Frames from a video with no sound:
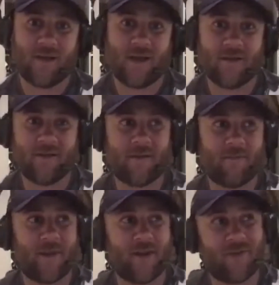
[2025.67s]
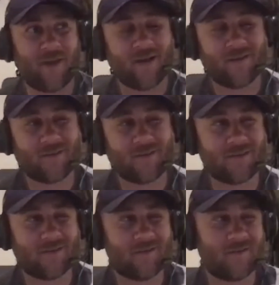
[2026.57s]
Ended up being around
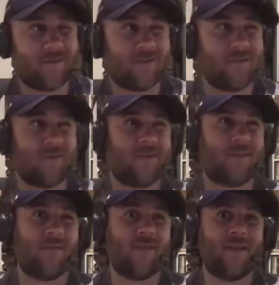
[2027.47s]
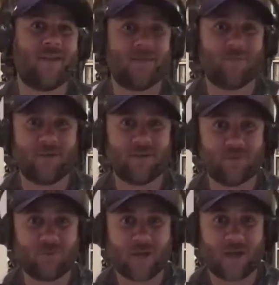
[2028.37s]
70 tablets
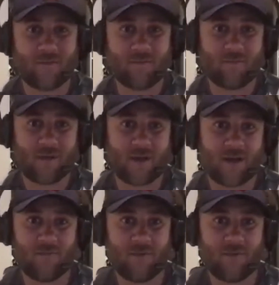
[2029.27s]
all up, a lot of